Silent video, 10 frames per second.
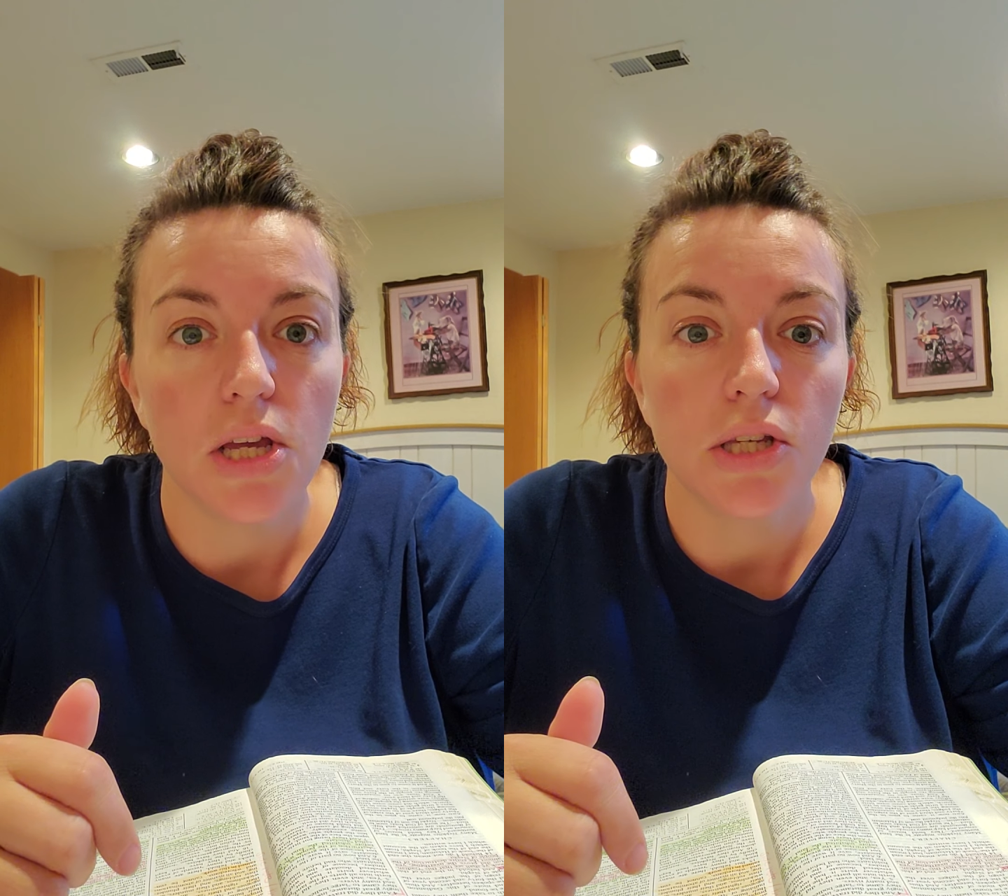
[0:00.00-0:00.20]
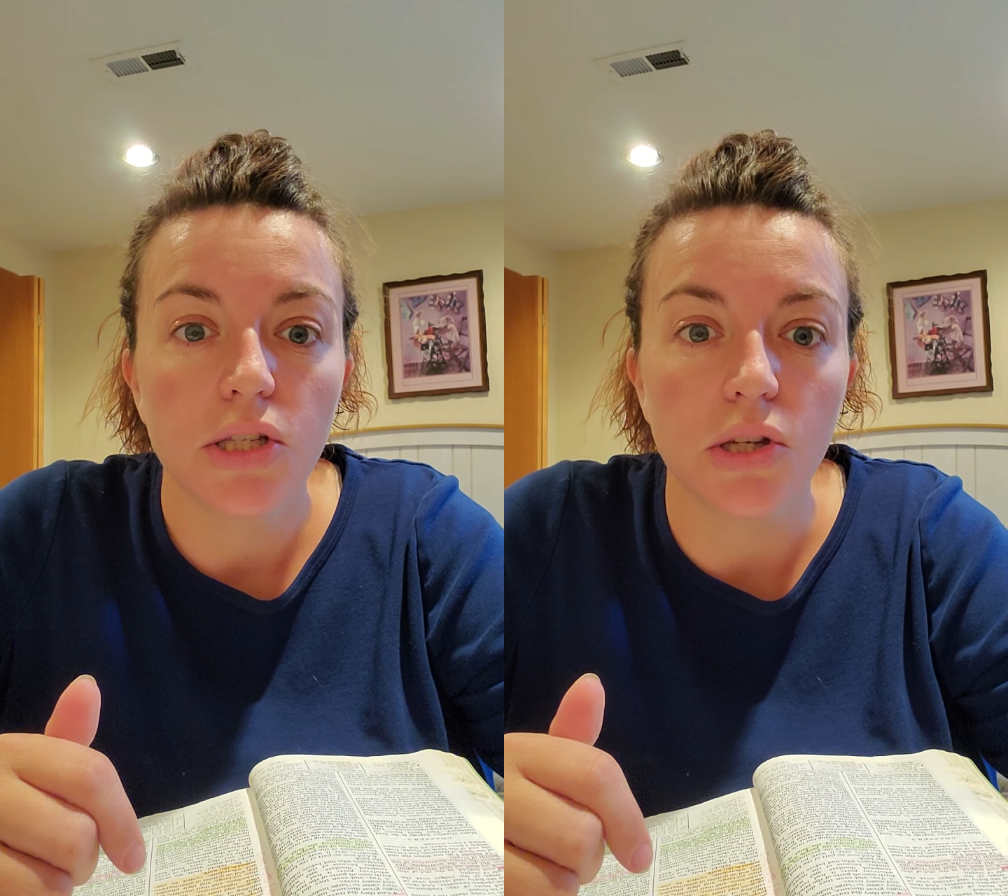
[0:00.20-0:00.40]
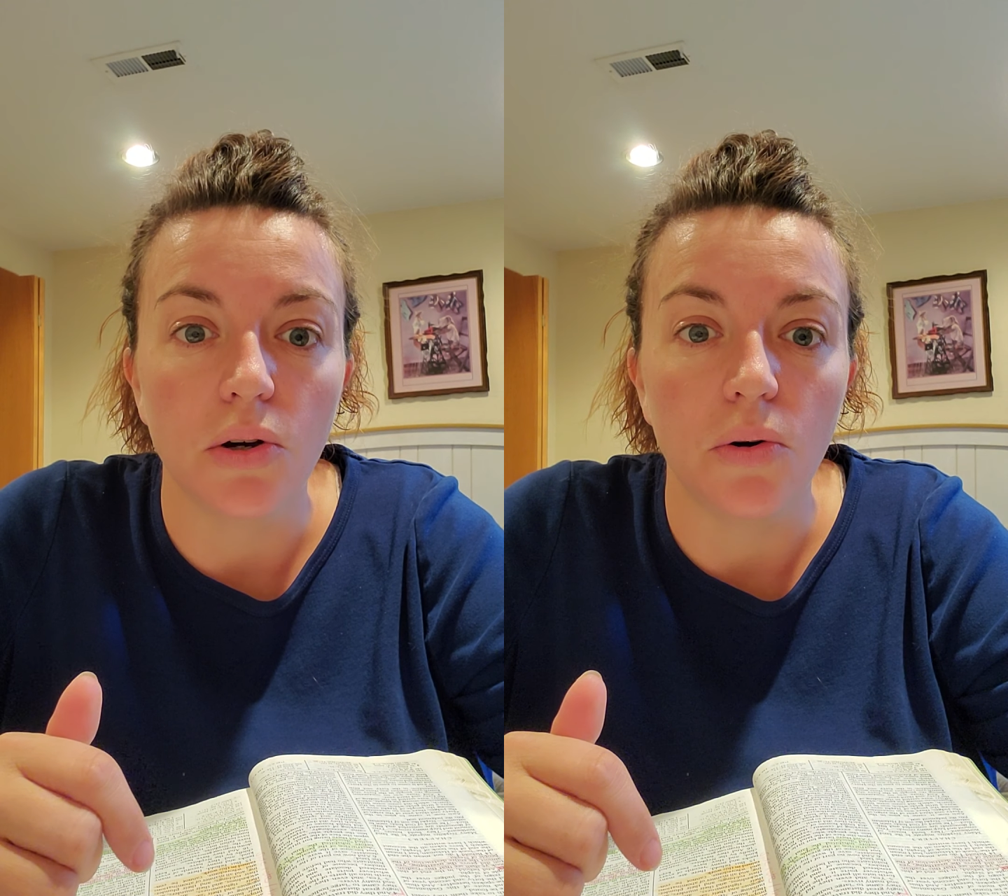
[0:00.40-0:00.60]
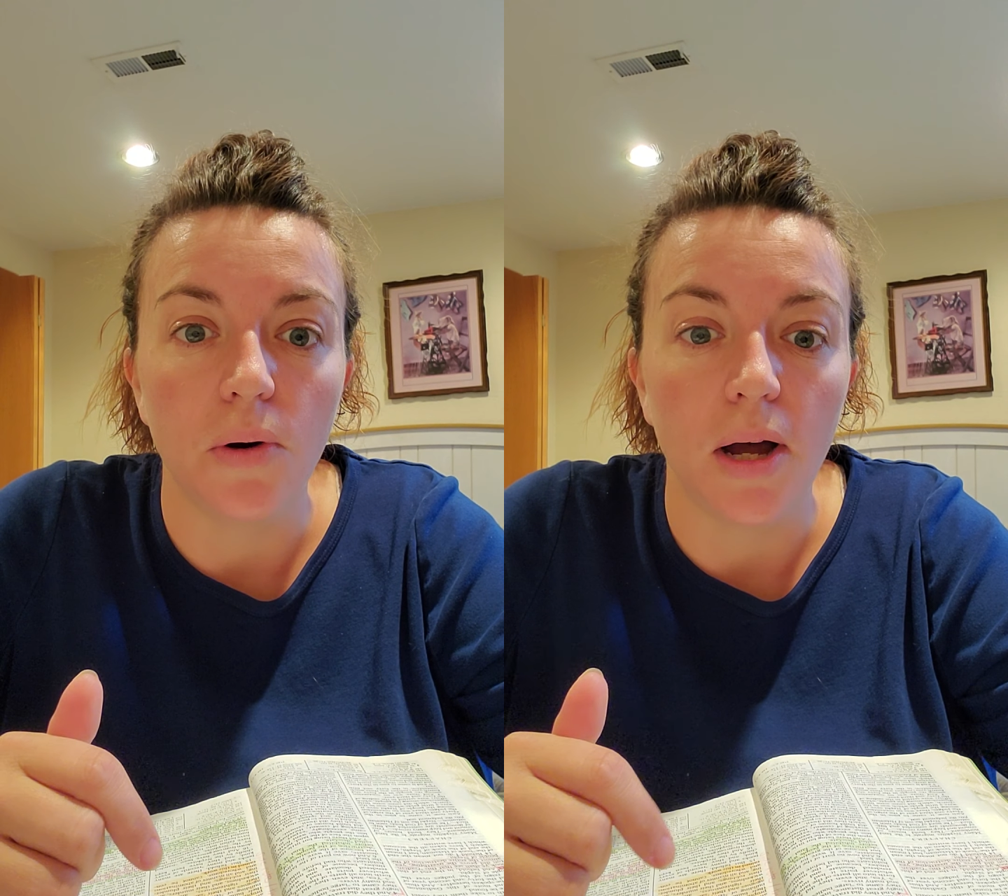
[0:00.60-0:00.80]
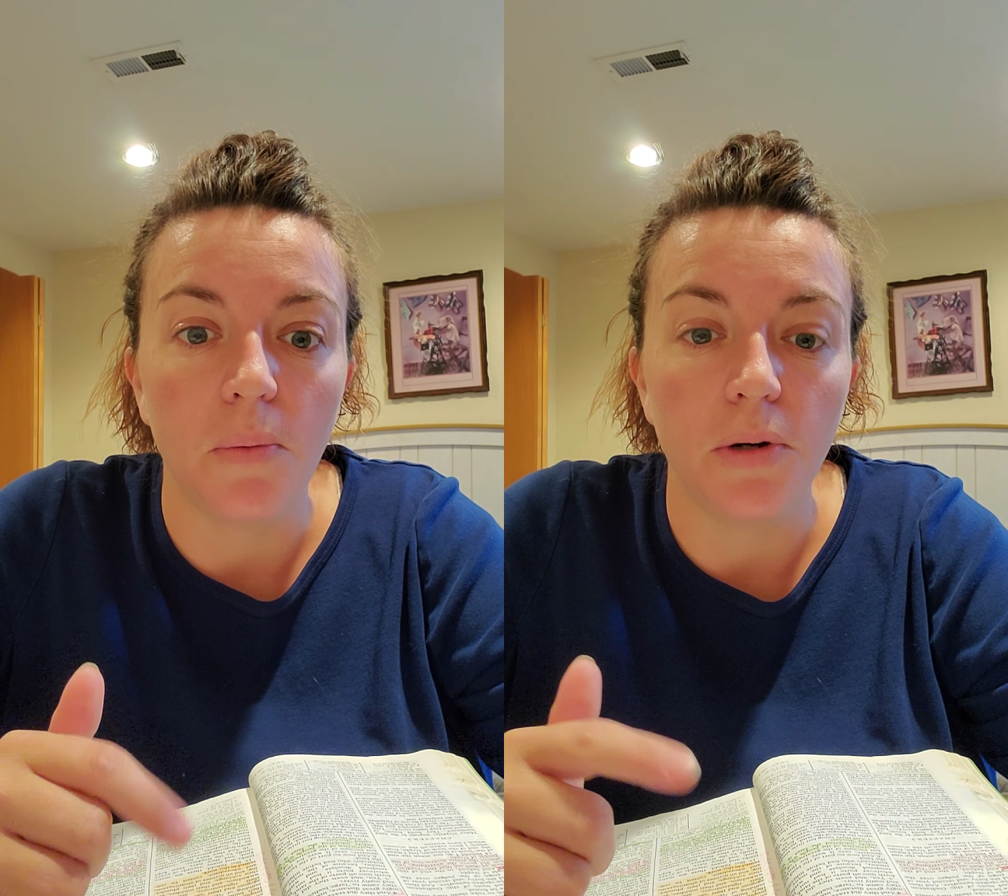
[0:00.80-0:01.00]

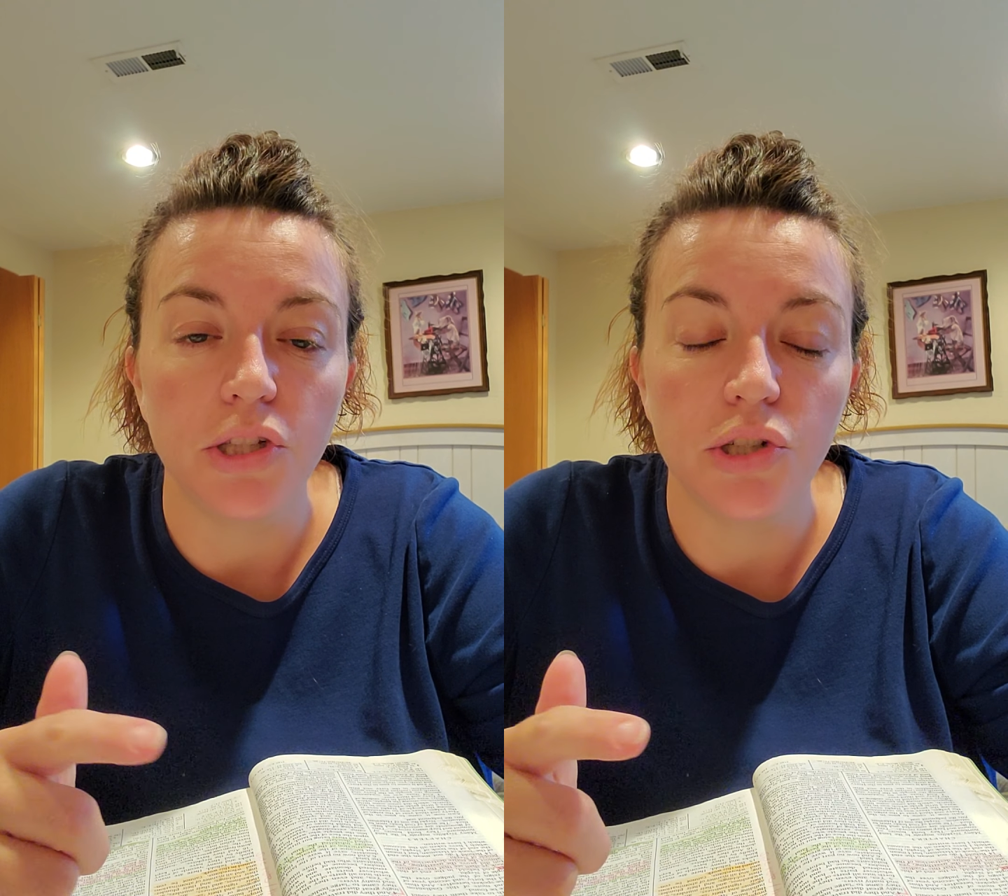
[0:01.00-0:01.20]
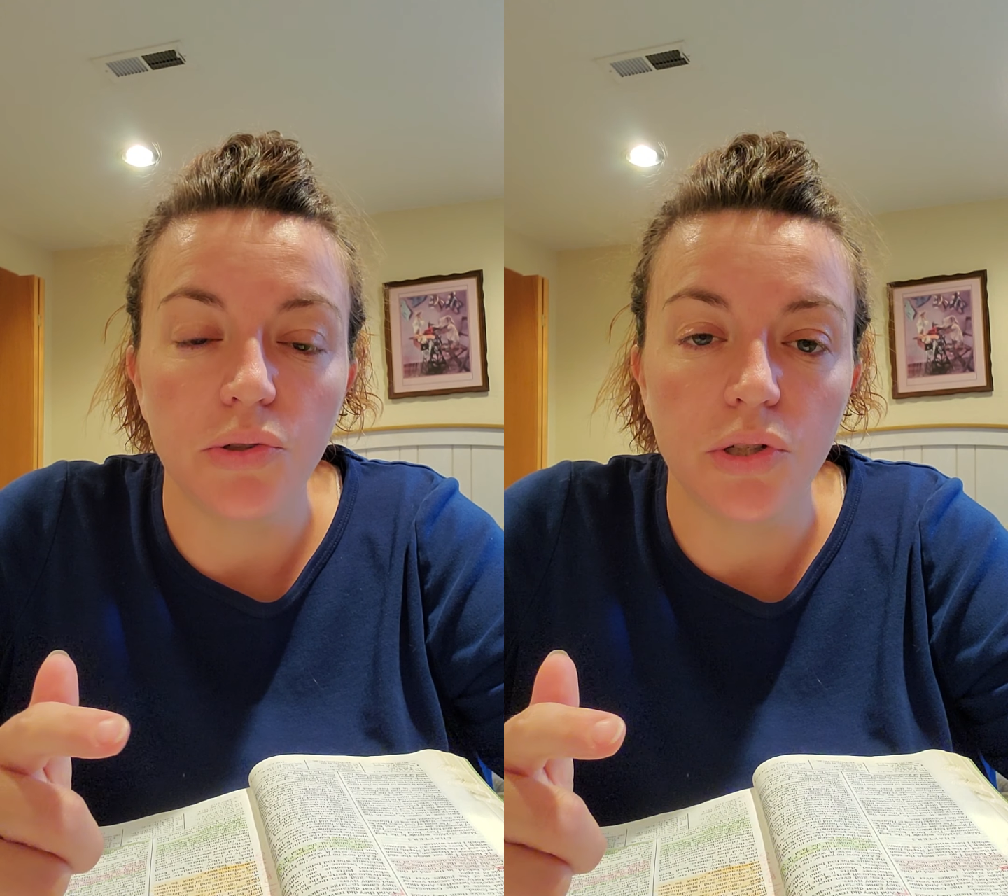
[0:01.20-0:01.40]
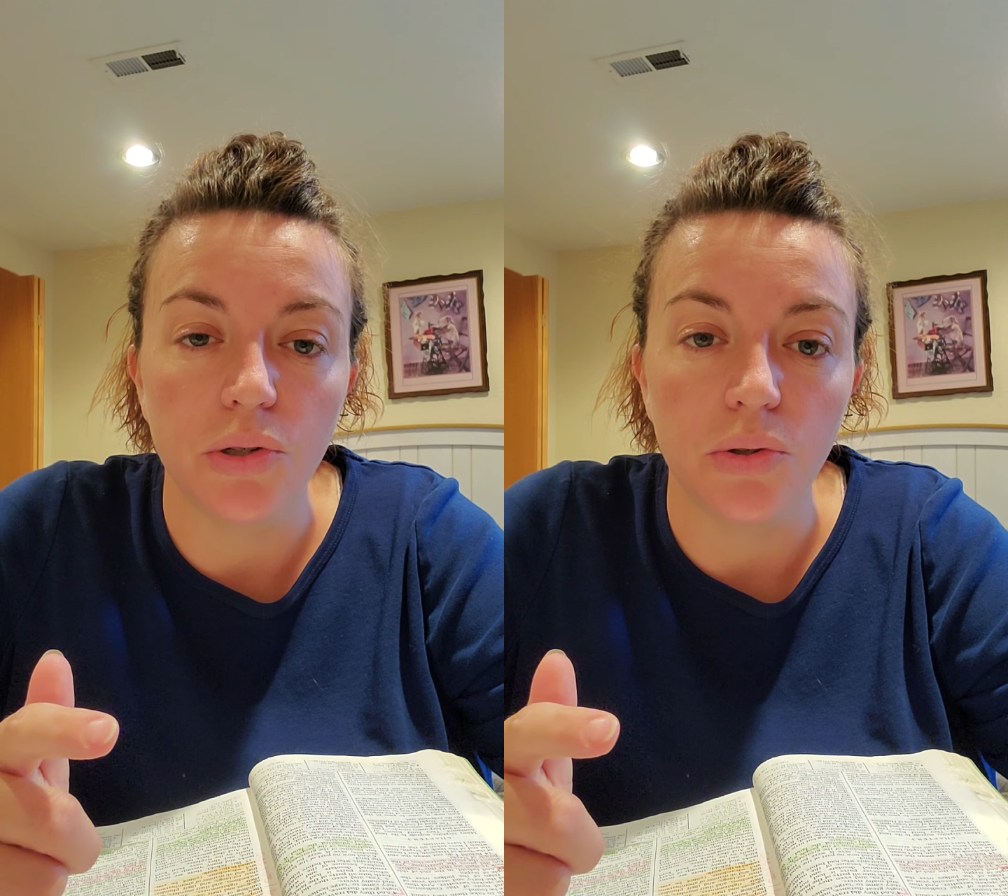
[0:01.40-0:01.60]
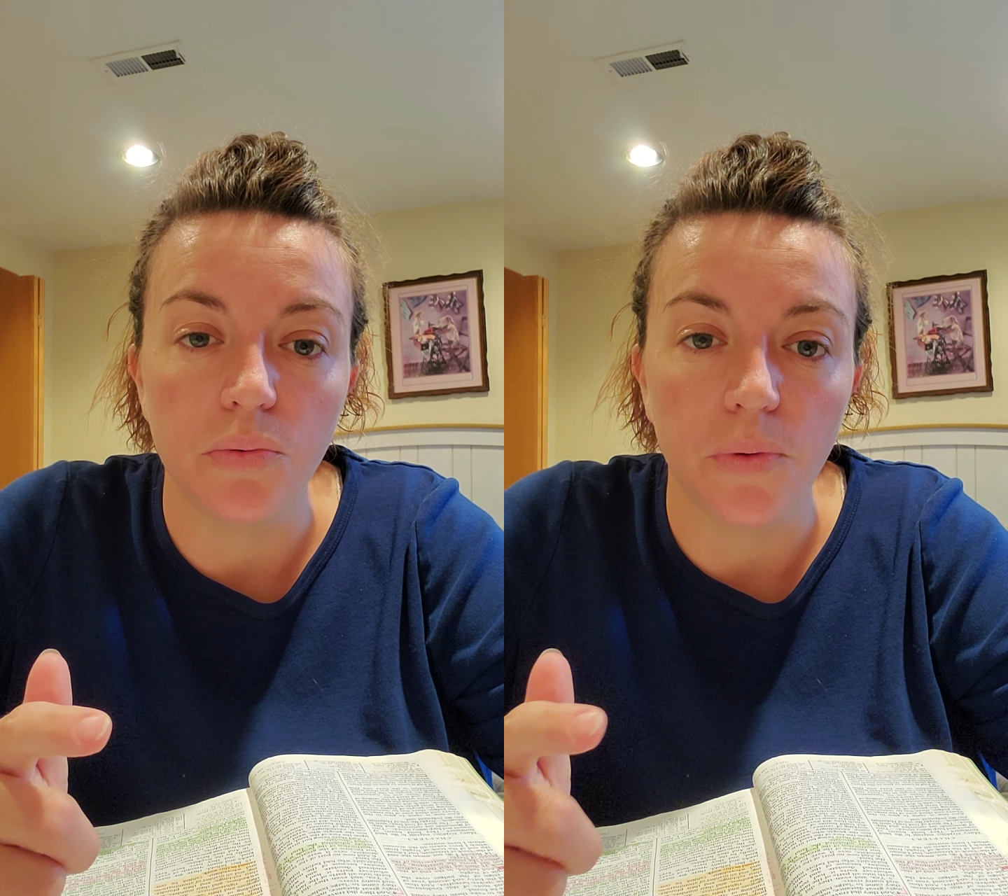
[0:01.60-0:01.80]
So I want you to